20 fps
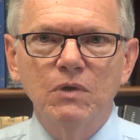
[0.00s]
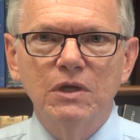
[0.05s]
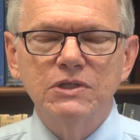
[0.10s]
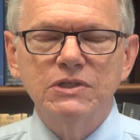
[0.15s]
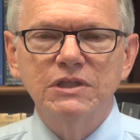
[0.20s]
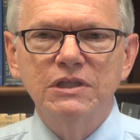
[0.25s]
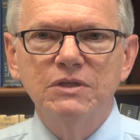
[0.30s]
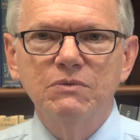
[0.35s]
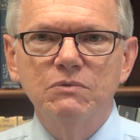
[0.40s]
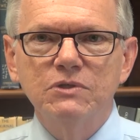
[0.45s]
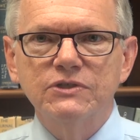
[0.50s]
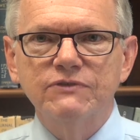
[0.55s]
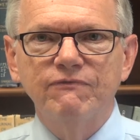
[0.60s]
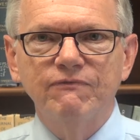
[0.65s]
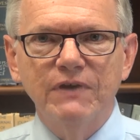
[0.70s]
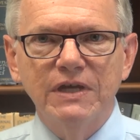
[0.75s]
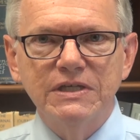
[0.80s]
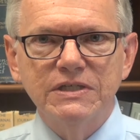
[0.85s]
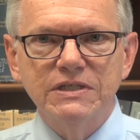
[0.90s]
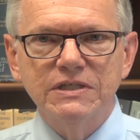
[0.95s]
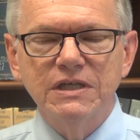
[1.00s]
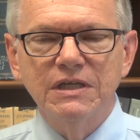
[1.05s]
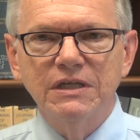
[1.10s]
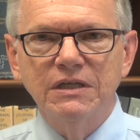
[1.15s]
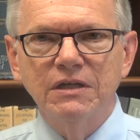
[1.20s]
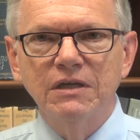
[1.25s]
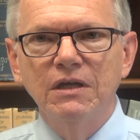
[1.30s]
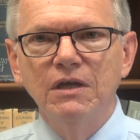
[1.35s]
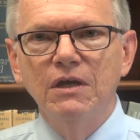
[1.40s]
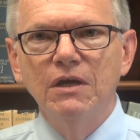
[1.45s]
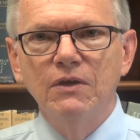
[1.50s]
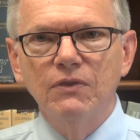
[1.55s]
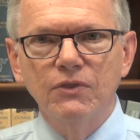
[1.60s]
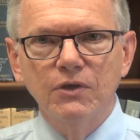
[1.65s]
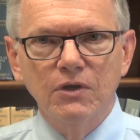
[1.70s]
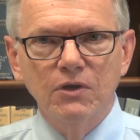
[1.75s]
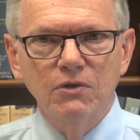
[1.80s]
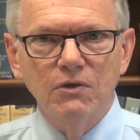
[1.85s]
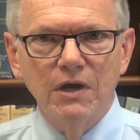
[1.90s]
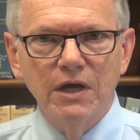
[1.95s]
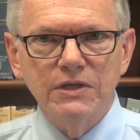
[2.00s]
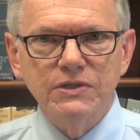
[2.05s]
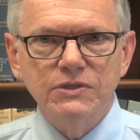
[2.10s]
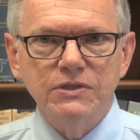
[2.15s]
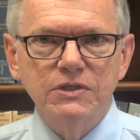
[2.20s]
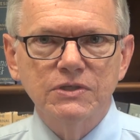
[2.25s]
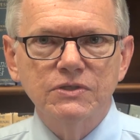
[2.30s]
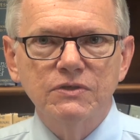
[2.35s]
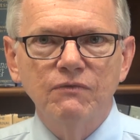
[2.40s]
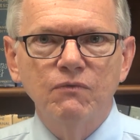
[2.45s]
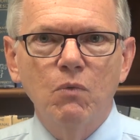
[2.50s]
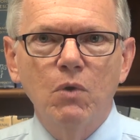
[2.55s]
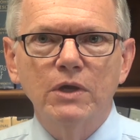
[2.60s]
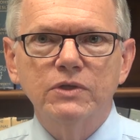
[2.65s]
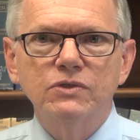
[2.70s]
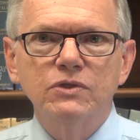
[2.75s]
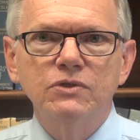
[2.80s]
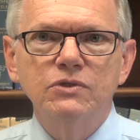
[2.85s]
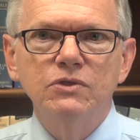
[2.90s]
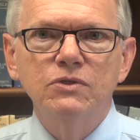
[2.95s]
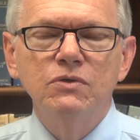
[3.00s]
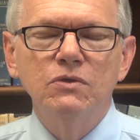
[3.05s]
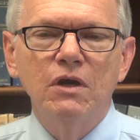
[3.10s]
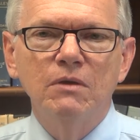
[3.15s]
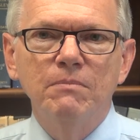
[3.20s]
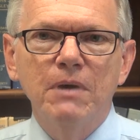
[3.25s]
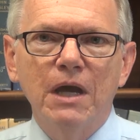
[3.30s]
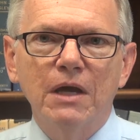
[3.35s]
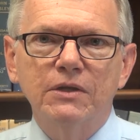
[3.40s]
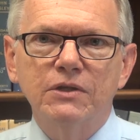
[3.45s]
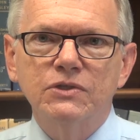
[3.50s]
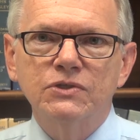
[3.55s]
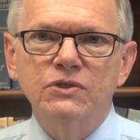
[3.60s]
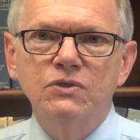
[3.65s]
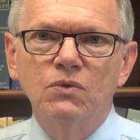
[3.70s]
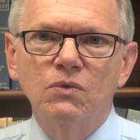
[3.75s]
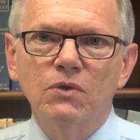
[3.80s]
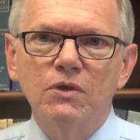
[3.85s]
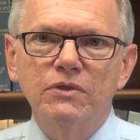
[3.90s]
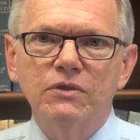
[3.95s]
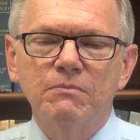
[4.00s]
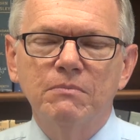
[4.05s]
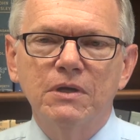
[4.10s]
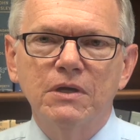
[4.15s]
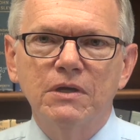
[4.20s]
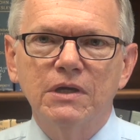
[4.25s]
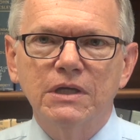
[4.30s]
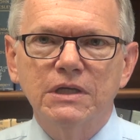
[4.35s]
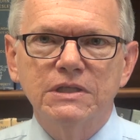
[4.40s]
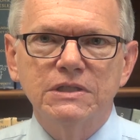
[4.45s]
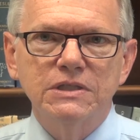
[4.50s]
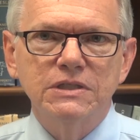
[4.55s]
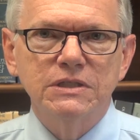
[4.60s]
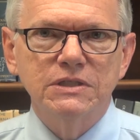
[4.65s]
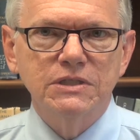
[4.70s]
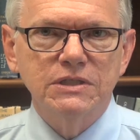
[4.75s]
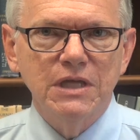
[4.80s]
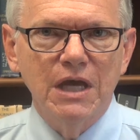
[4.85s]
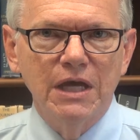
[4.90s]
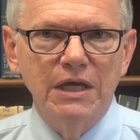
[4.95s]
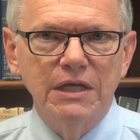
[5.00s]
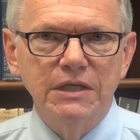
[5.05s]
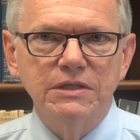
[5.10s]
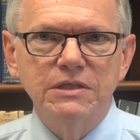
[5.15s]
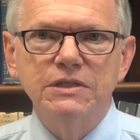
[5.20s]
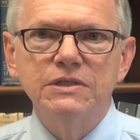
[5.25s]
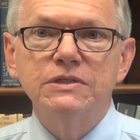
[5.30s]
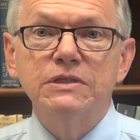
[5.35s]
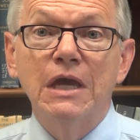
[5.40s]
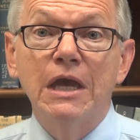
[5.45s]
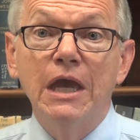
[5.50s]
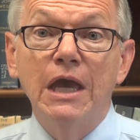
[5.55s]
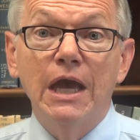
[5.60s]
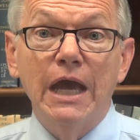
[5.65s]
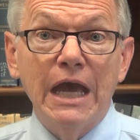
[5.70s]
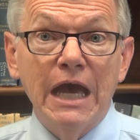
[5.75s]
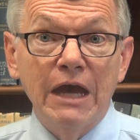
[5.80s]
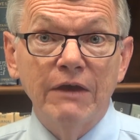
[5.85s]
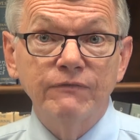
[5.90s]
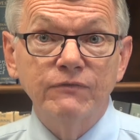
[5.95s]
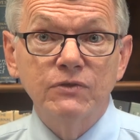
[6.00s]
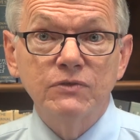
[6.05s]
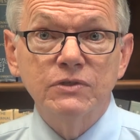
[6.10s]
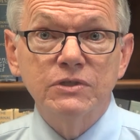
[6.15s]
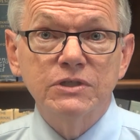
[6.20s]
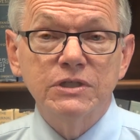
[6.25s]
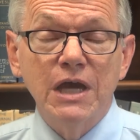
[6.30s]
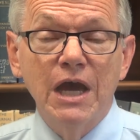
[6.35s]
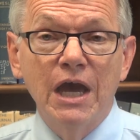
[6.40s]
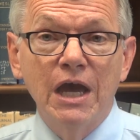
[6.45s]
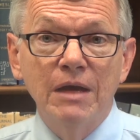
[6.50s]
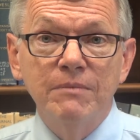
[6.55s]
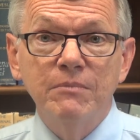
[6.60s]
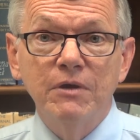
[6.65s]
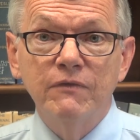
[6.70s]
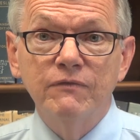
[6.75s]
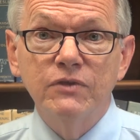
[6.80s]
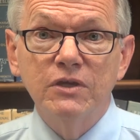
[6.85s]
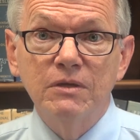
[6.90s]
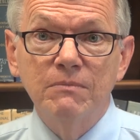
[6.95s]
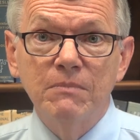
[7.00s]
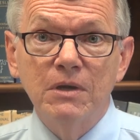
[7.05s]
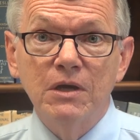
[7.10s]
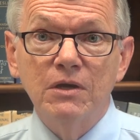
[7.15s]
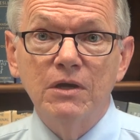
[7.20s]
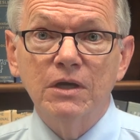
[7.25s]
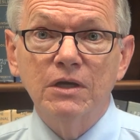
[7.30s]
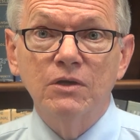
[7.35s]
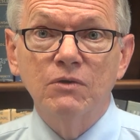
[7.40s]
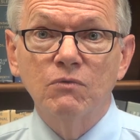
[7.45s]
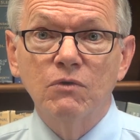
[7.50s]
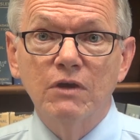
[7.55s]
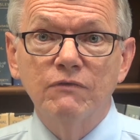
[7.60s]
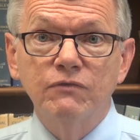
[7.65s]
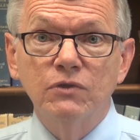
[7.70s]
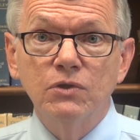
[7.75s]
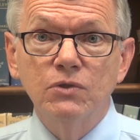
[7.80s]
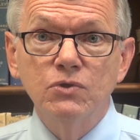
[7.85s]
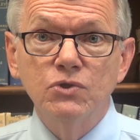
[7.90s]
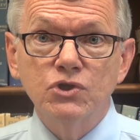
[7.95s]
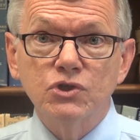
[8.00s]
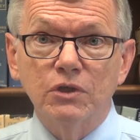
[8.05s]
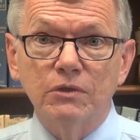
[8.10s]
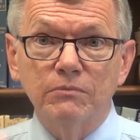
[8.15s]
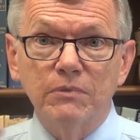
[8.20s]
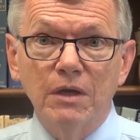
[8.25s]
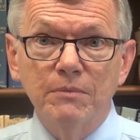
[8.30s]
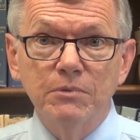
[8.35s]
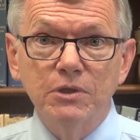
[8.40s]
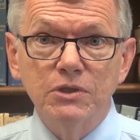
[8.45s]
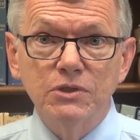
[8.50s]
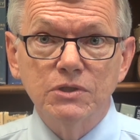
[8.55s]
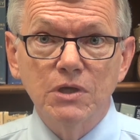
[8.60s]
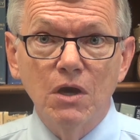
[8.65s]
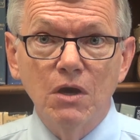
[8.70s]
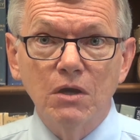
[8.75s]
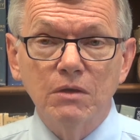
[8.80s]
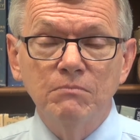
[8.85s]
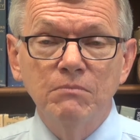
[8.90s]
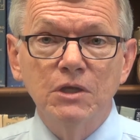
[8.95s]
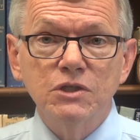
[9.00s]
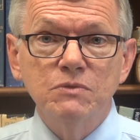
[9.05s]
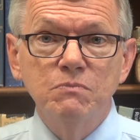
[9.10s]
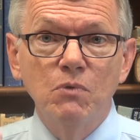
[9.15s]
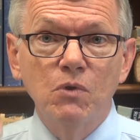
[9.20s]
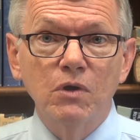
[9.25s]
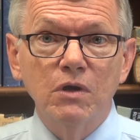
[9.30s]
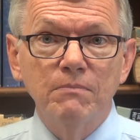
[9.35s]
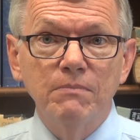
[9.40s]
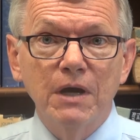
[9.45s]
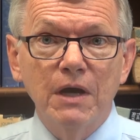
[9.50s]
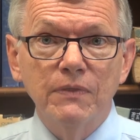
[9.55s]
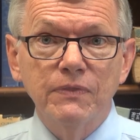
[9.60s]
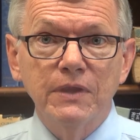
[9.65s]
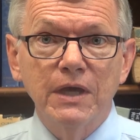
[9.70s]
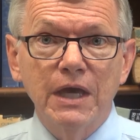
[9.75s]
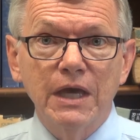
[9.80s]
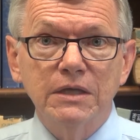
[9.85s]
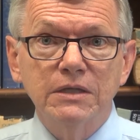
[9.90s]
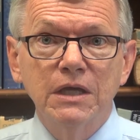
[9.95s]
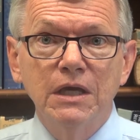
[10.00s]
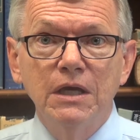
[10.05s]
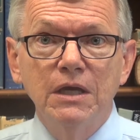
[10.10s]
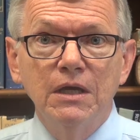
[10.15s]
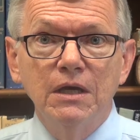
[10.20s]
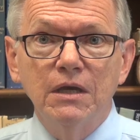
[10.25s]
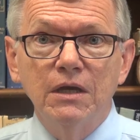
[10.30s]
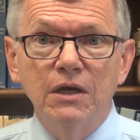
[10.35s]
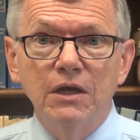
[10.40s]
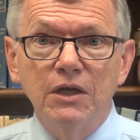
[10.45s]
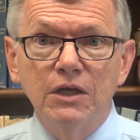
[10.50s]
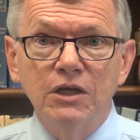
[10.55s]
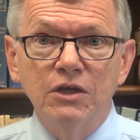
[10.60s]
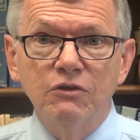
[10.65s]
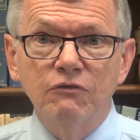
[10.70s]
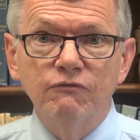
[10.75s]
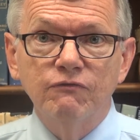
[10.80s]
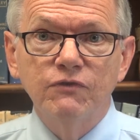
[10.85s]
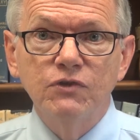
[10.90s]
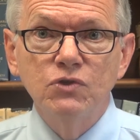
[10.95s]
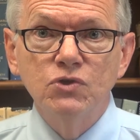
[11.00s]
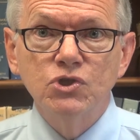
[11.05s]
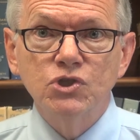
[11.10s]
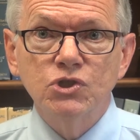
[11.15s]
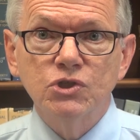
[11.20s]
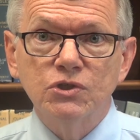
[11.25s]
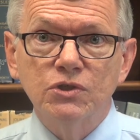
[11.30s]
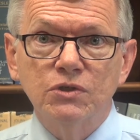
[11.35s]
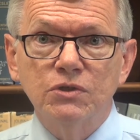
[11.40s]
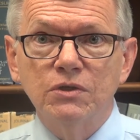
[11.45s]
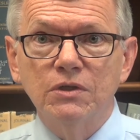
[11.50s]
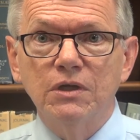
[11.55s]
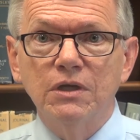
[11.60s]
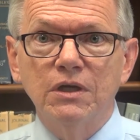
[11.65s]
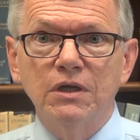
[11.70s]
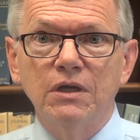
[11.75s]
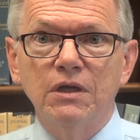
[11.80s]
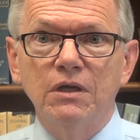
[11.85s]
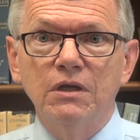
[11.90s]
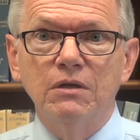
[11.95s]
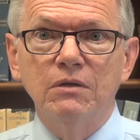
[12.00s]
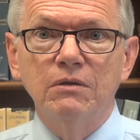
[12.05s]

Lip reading: John Wesley was facing the crisis of what to do about his North American societies after the time of the American Revolution. I'm going to talk much more about that in a future